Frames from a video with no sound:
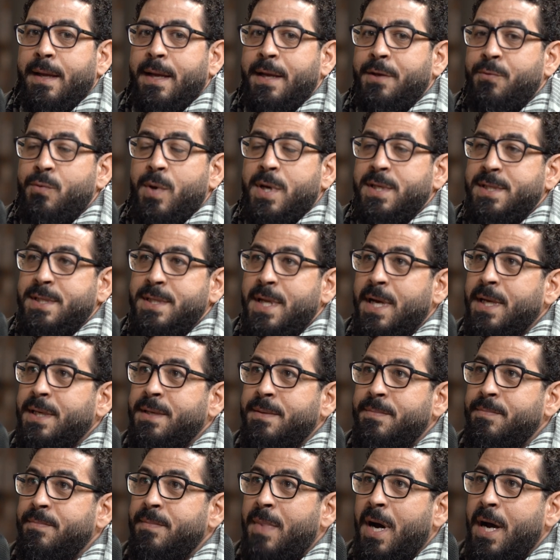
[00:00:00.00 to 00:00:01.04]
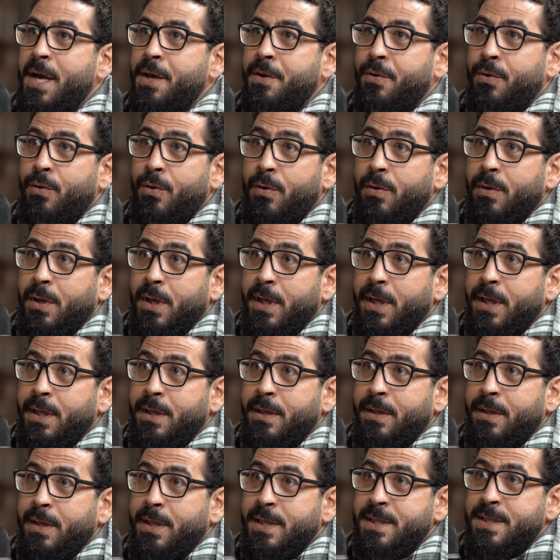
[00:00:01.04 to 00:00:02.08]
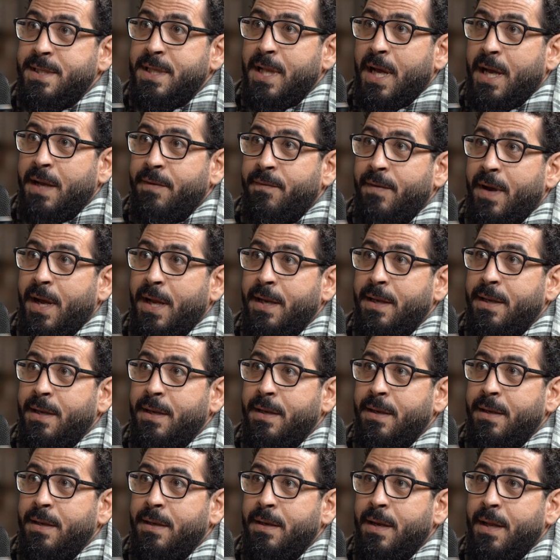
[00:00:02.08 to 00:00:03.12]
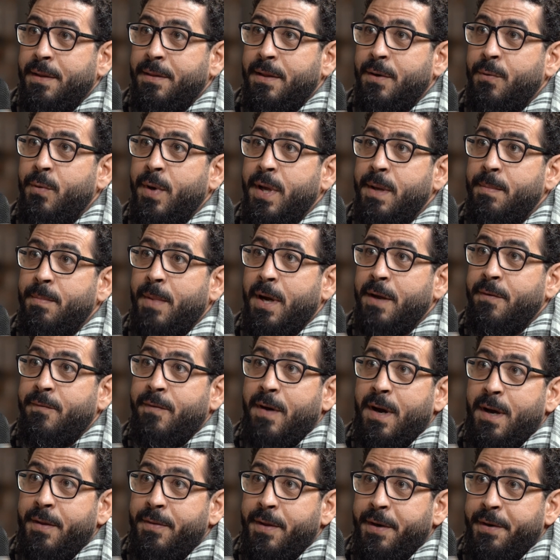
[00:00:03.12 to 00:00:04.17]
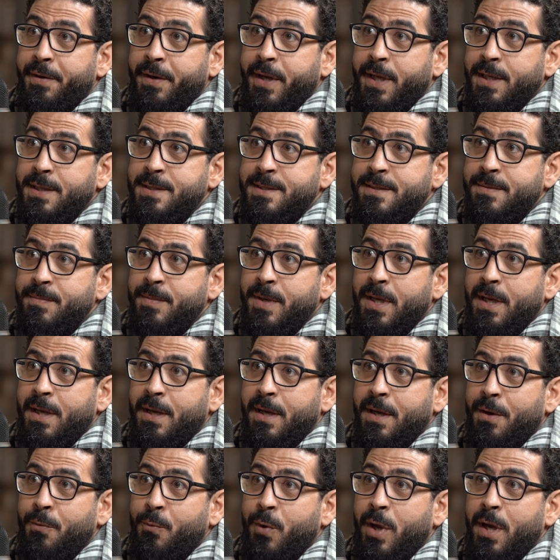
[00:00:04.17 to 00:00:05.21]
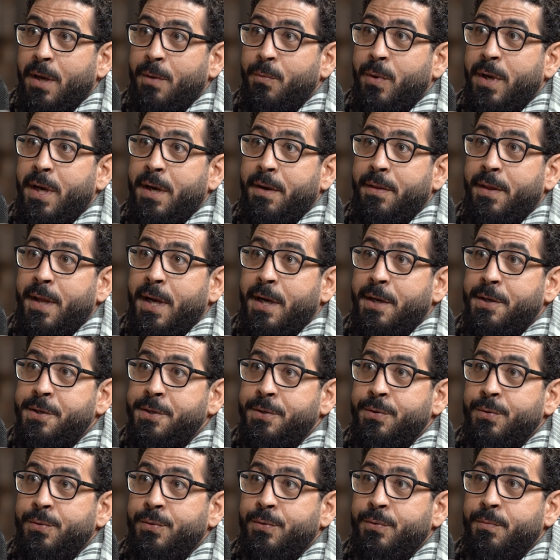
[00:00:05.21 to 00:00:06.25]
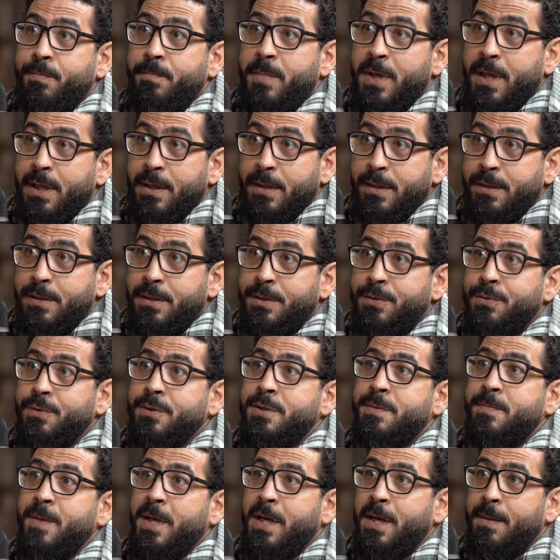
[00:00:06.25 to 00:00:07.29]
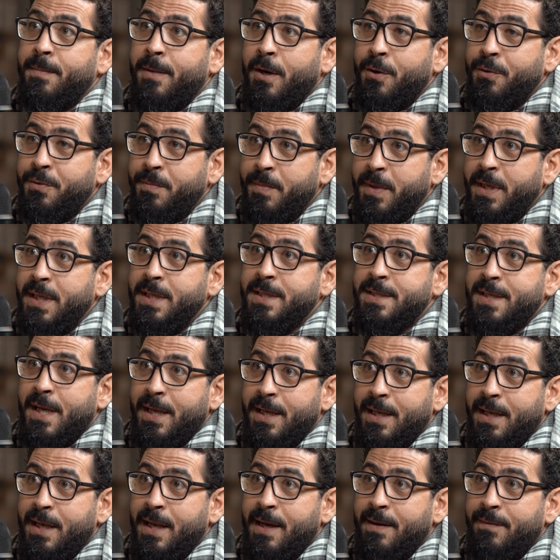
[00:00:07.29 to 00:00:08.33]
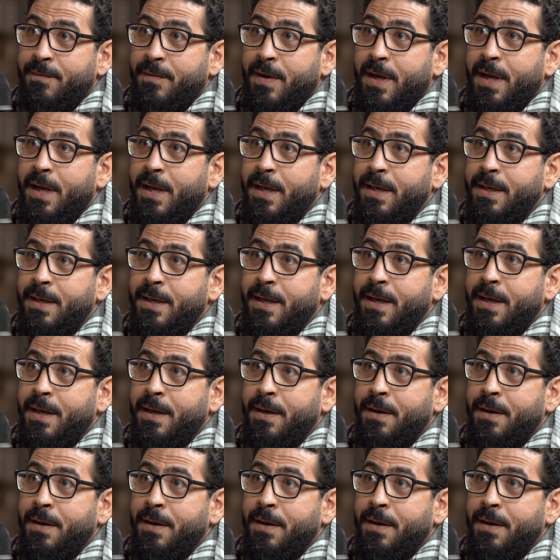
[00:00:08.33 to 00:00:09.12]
it was not my role in this life, and not the way my father raised me. We were there to build, to speak about peace and love, and